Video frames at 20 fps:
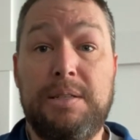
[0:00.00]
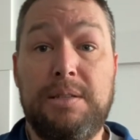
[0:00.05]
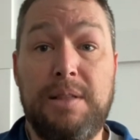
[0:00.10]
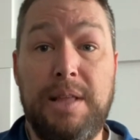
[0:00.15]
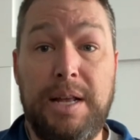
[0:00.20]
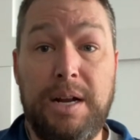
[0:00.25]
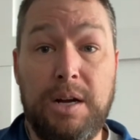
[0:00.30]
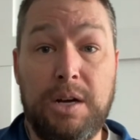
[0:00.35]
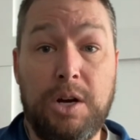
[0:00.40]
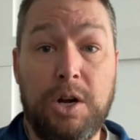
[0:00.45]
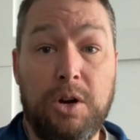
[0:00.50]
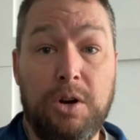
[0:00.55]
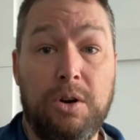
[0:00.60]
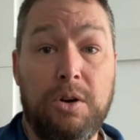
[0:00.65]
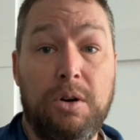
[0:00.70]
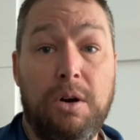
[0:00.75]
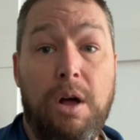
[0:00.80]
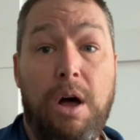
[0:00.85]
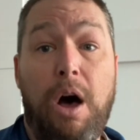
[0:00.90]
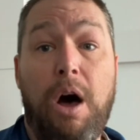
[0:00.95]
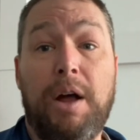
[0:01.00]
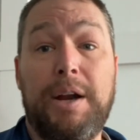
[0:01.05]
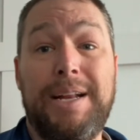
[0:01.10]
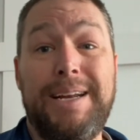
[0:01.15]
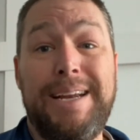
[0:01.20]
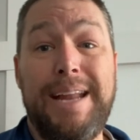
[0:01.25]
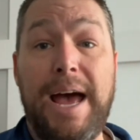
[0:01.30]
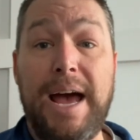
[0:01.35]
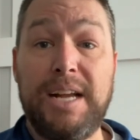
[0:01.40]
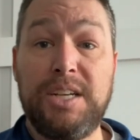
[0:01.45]
that occur on a
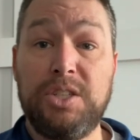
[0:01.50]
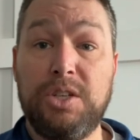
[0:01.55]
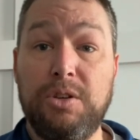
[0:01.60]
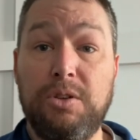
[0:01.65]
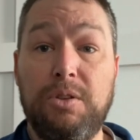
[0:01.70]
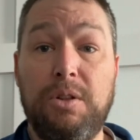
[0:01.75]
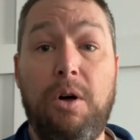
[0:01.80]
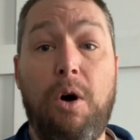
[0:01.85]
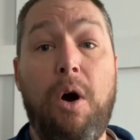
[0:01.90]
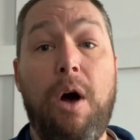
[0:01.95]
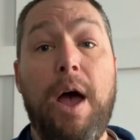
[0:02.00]
national